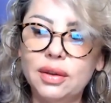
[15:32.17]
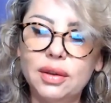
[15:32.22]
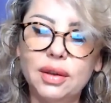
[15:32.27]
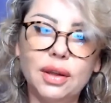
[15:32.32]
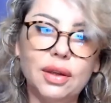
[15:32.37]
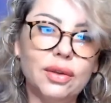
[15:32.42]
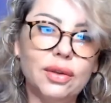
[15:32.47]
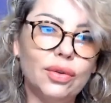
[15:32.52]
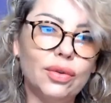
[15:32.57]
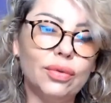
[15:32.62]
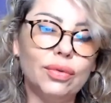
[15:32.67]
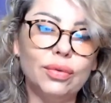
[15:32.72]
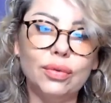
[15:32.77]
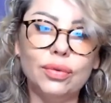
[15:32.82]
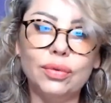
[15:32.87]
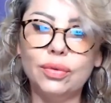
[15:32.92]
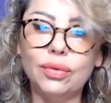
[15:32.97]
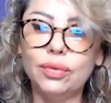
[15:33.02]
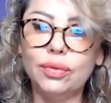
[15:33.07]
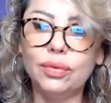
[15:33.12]
then
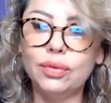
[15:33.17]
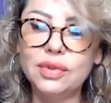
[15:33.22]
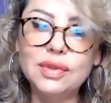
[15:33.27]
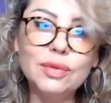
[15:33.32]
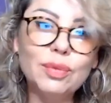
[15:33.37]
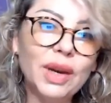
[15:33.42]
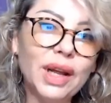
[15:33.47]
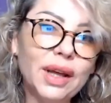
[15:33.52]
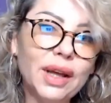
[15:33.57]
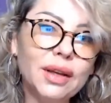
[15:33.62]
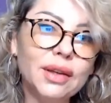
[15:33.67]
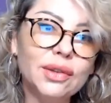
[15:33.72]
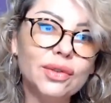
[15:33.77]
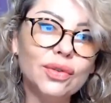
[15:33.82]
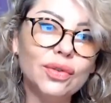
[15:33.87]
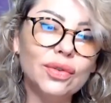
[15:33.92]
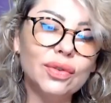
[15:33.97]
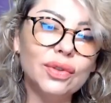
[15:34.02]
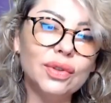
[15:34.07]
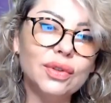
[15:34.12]
you display it on